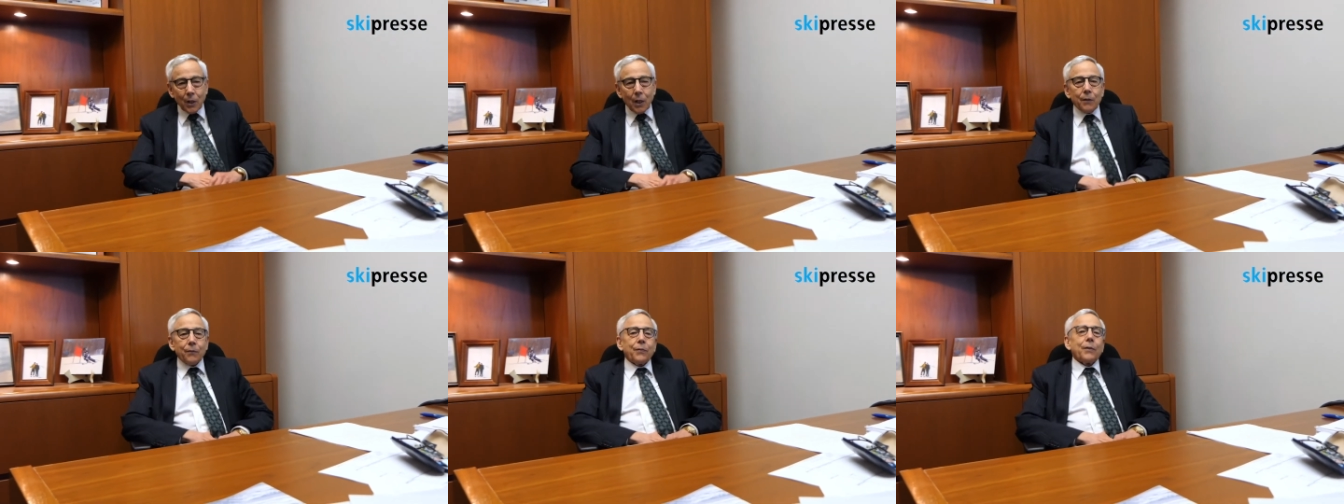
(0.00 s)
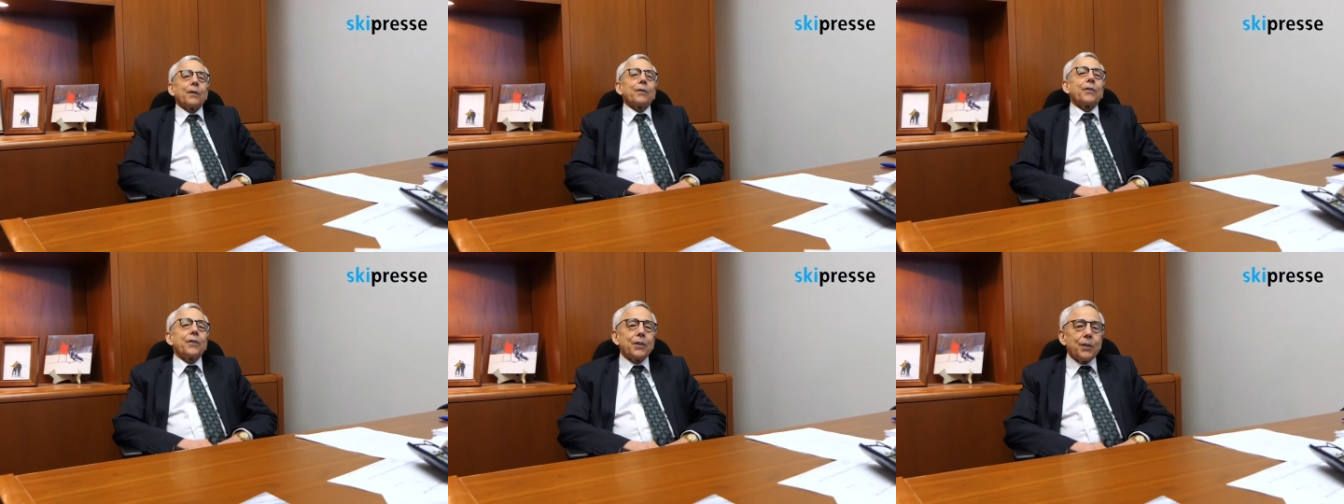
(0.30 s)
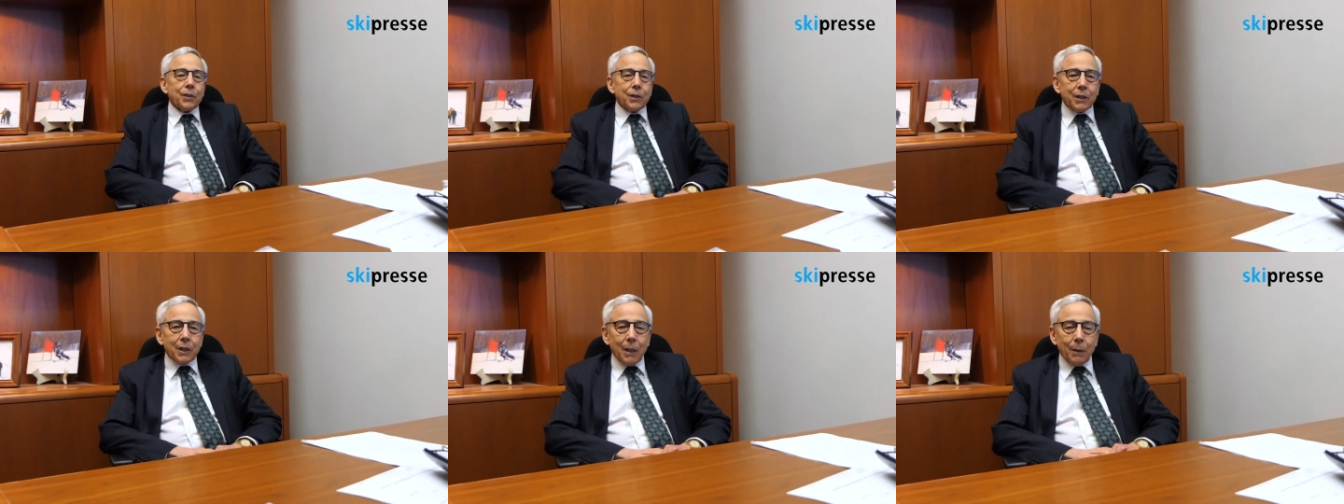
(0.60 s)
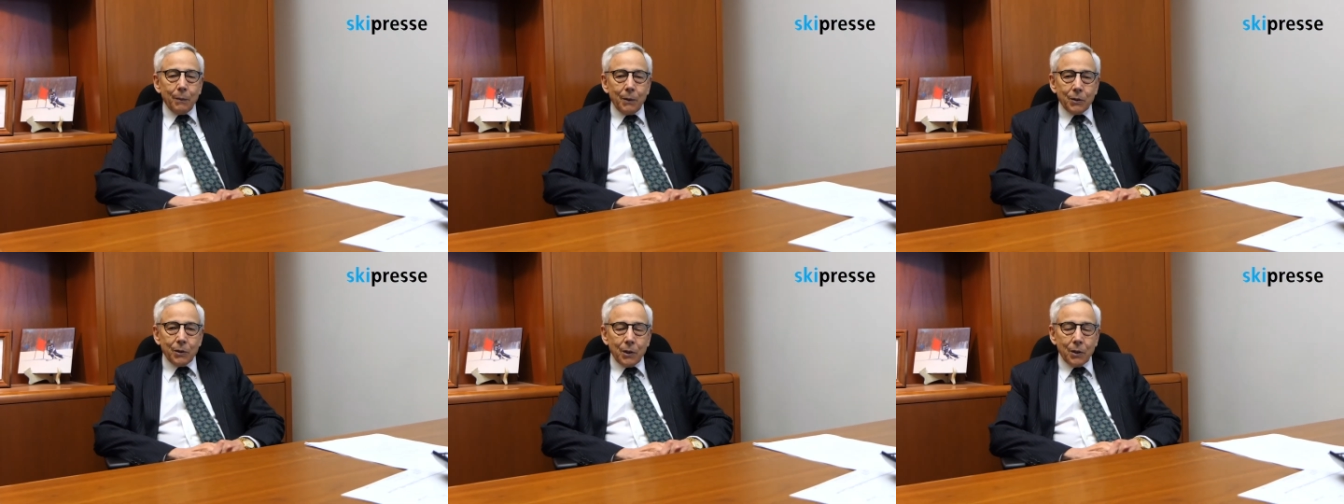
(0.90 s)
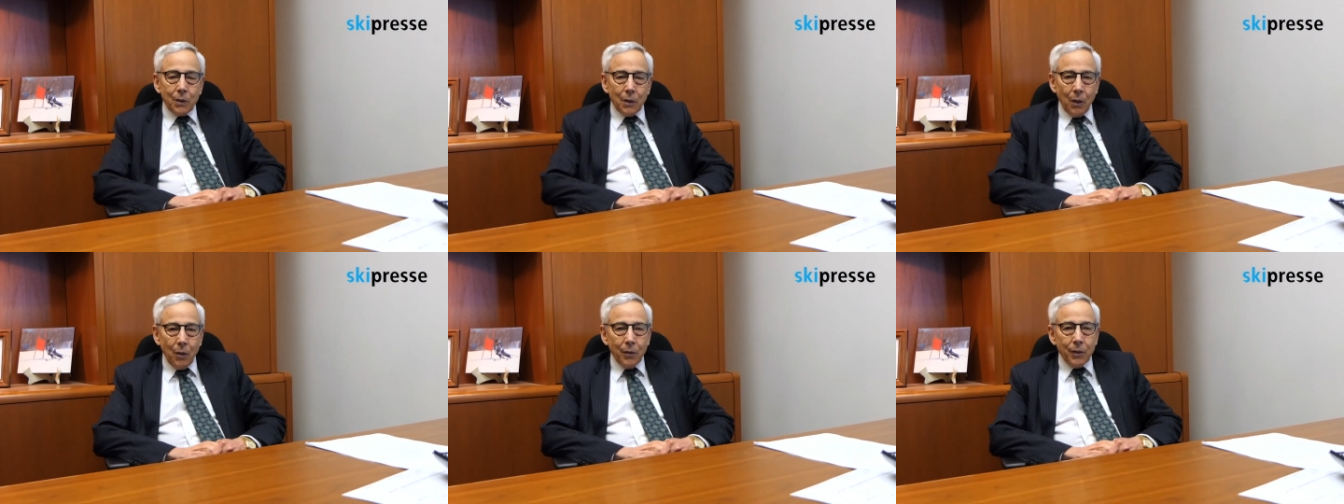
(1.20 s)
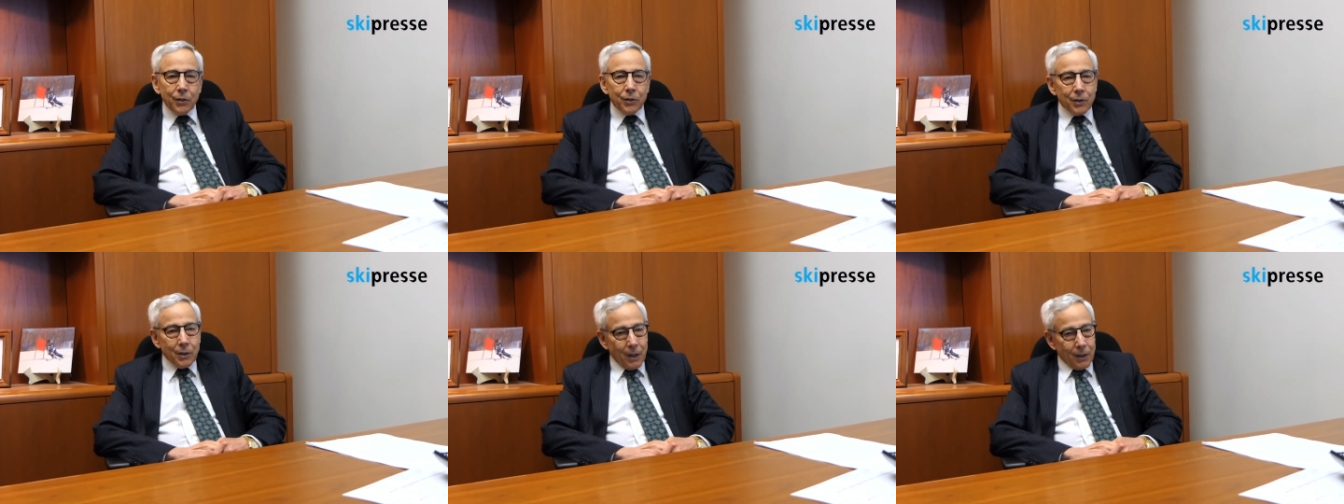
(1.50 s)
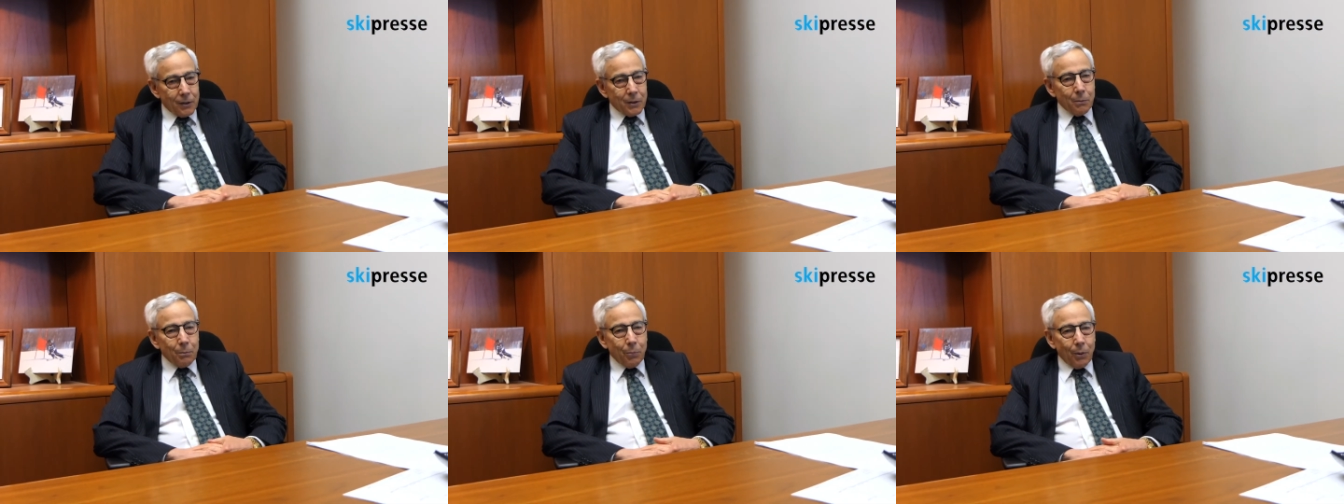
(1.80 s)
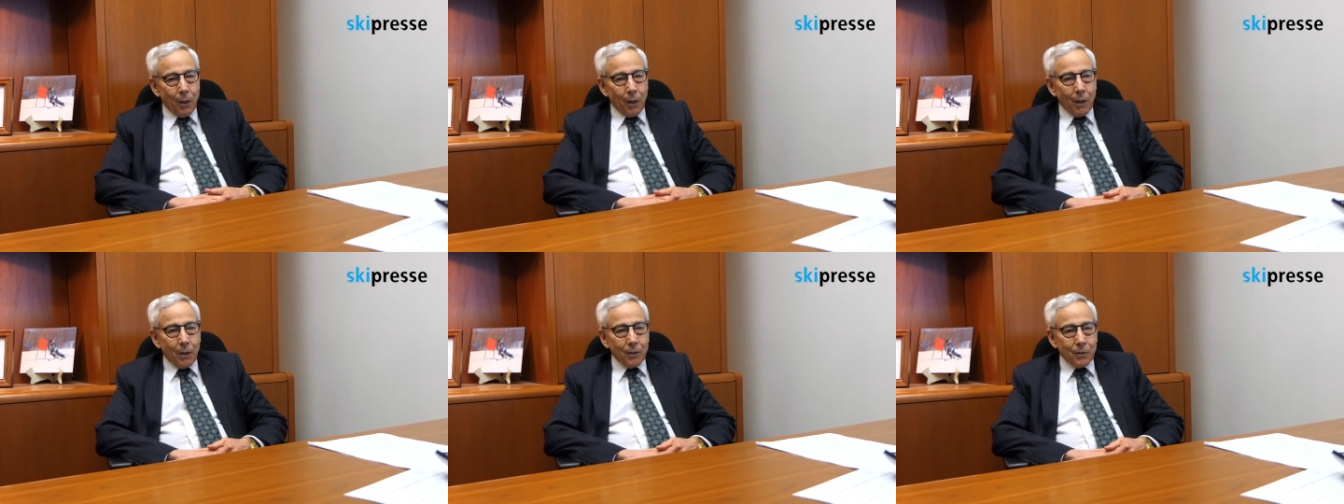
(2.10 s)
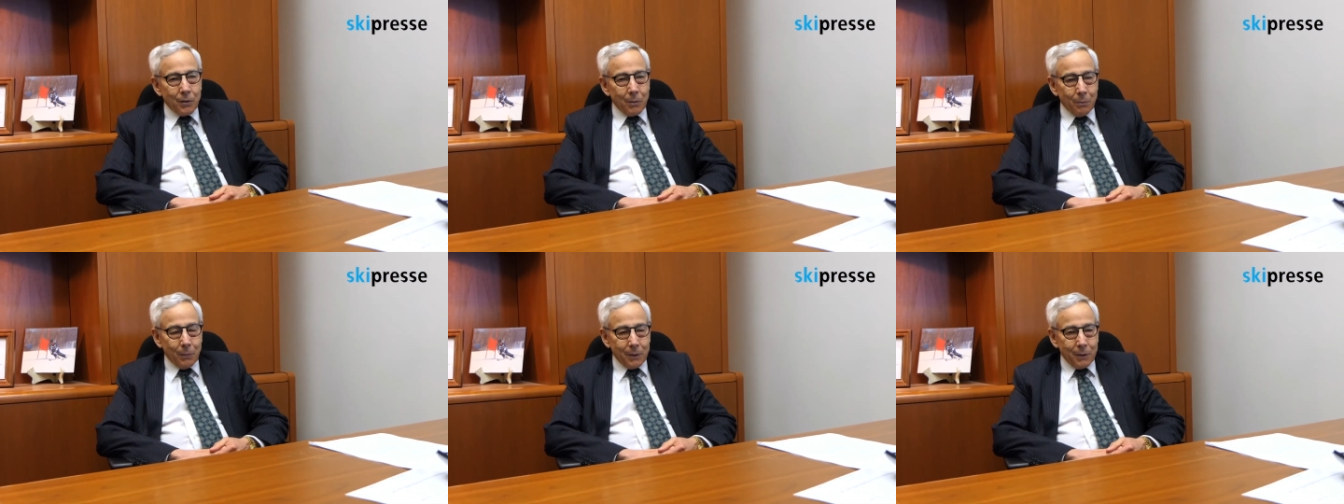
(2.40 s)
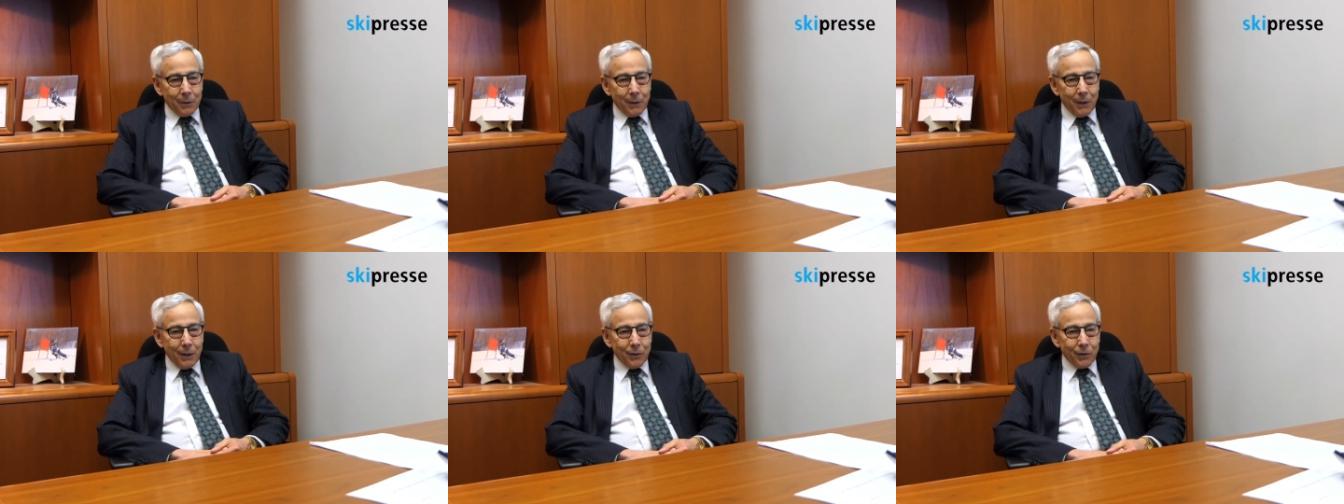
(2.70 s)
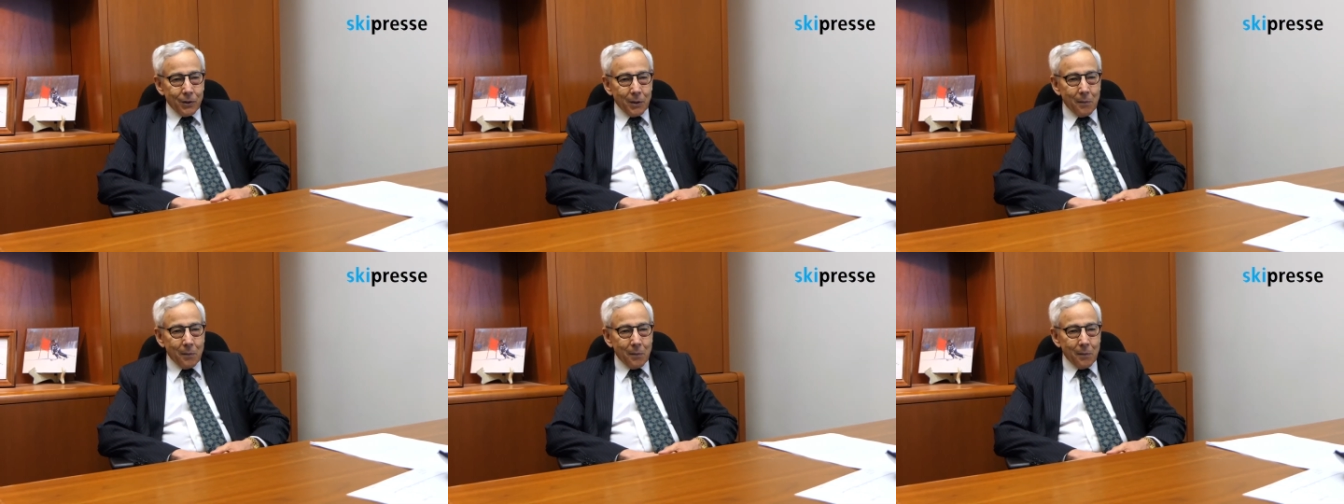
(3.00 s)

it for a third time, we said, you know, this has got some possibilities.